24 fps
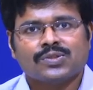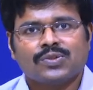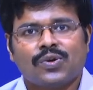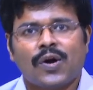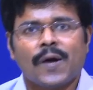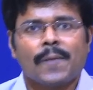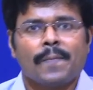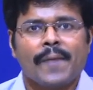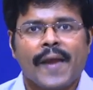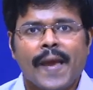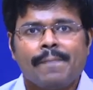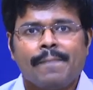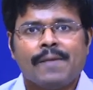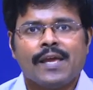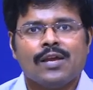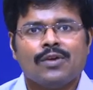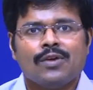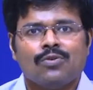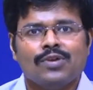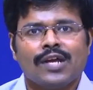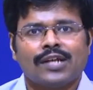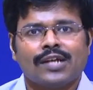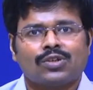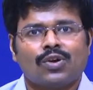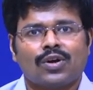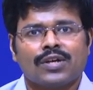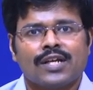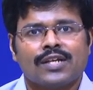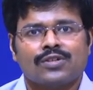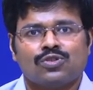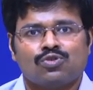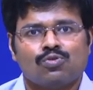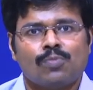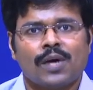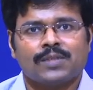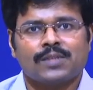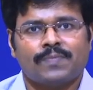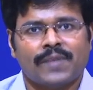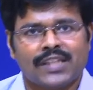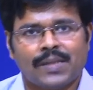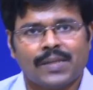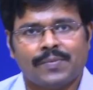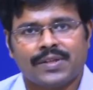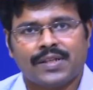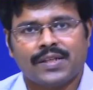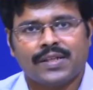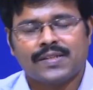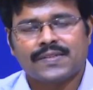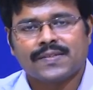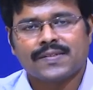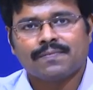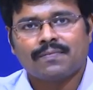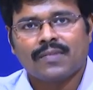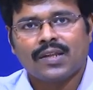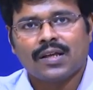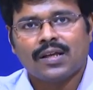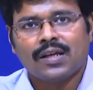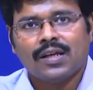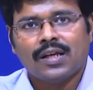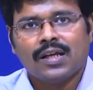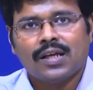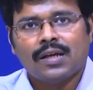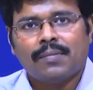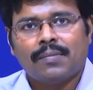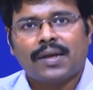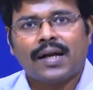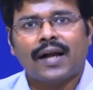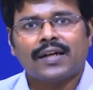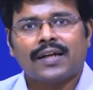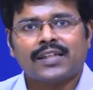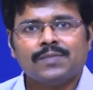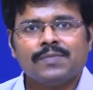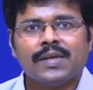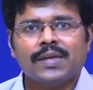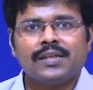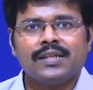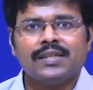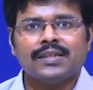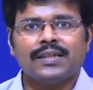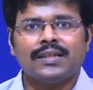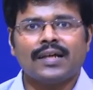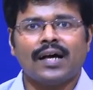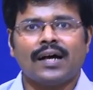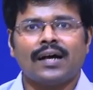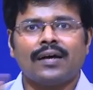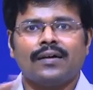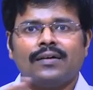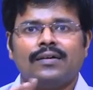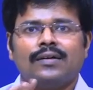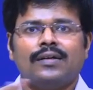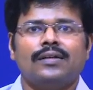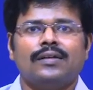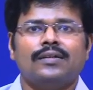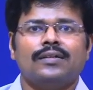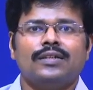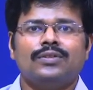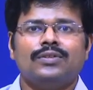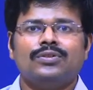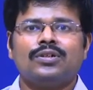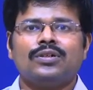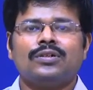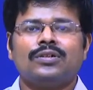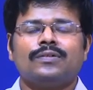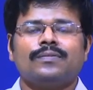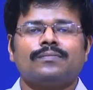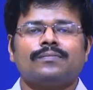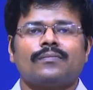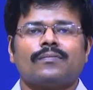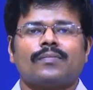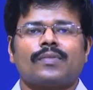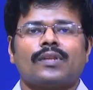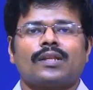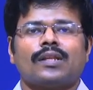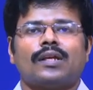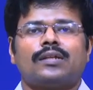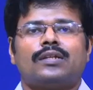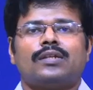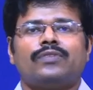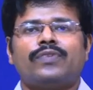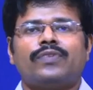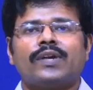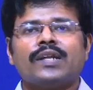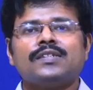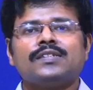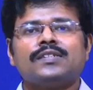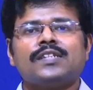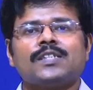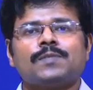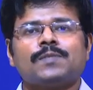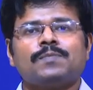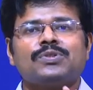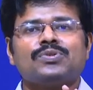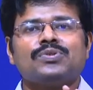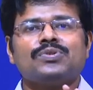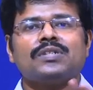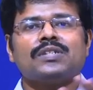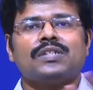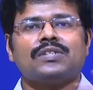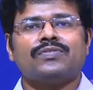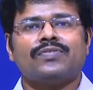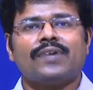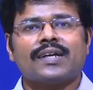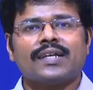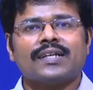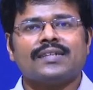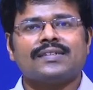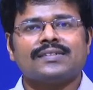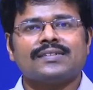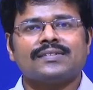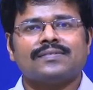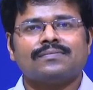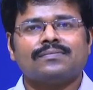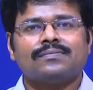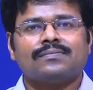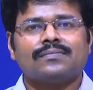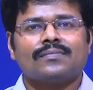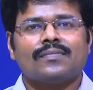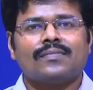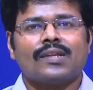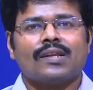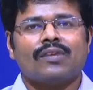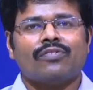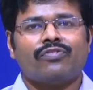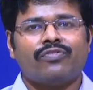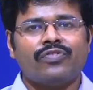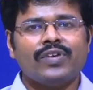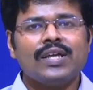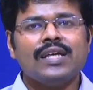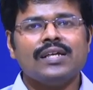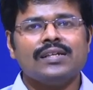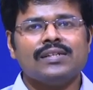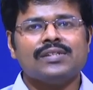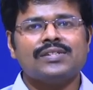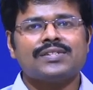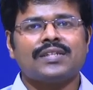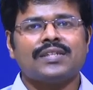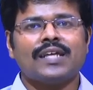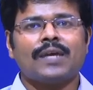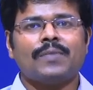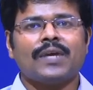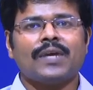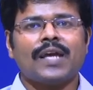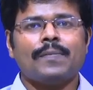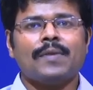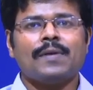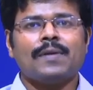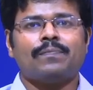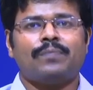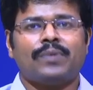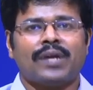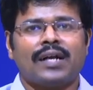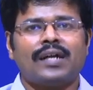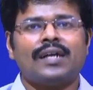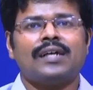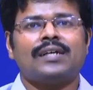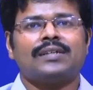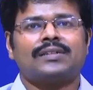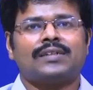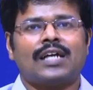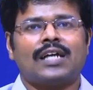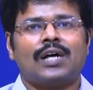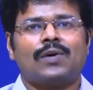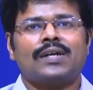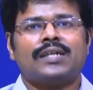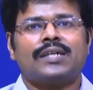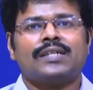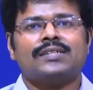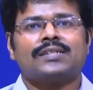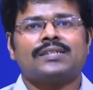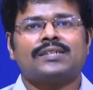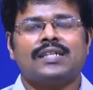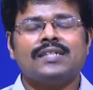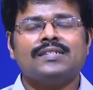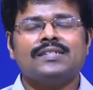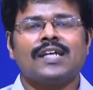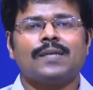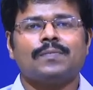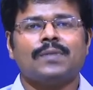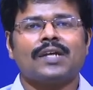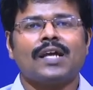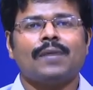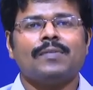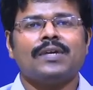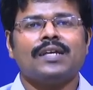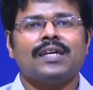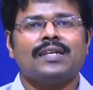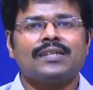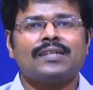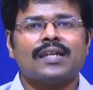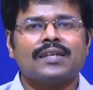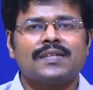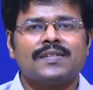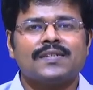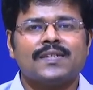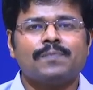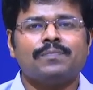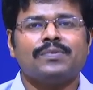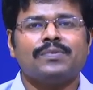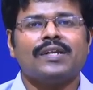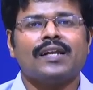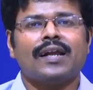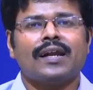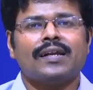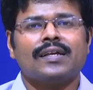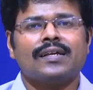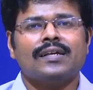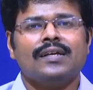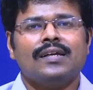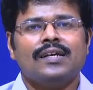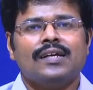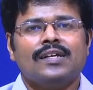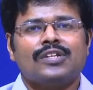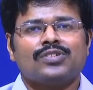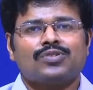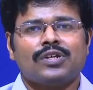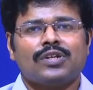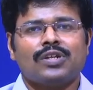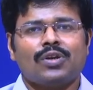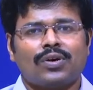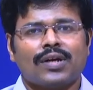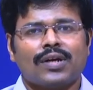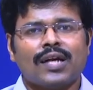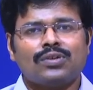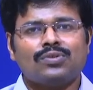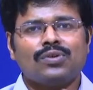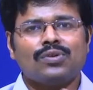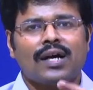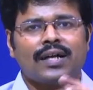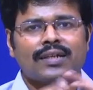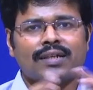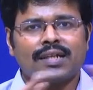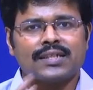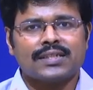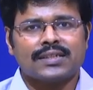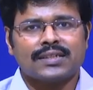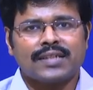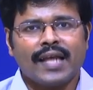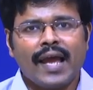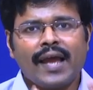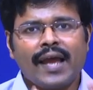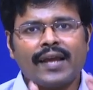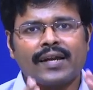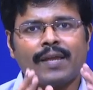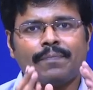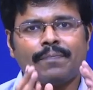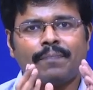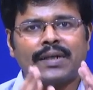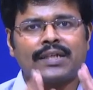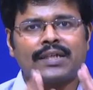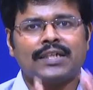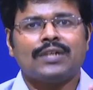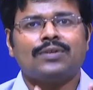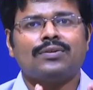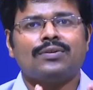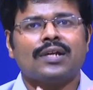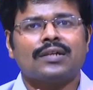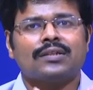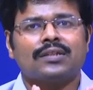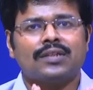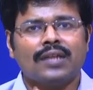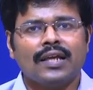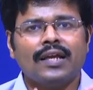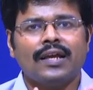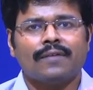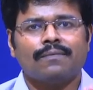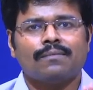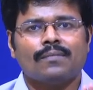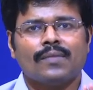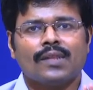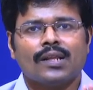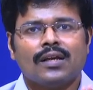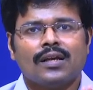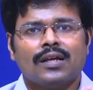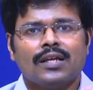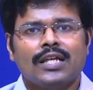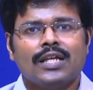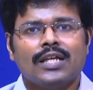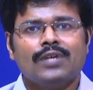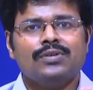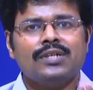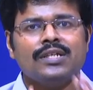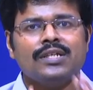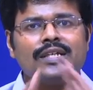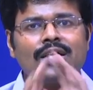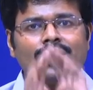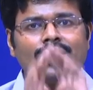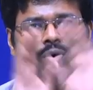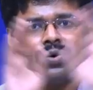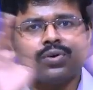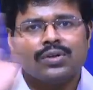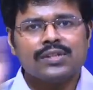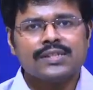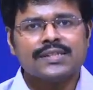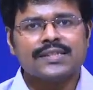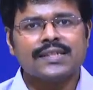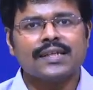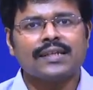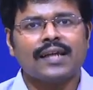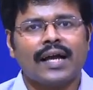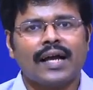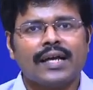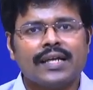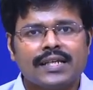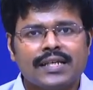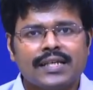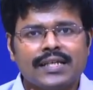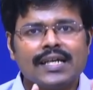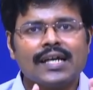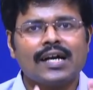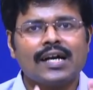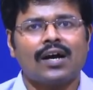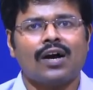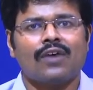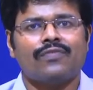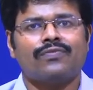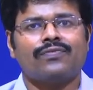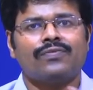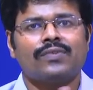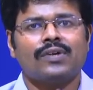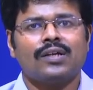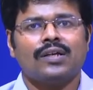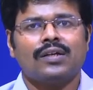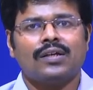or maybe we are talking too much mathematics, but ultimately the differences between different fields, they are becoming blurred nowadays, things are becoming interdisciplinary. So, in order to understand a particular thing, you need a wholesale idea of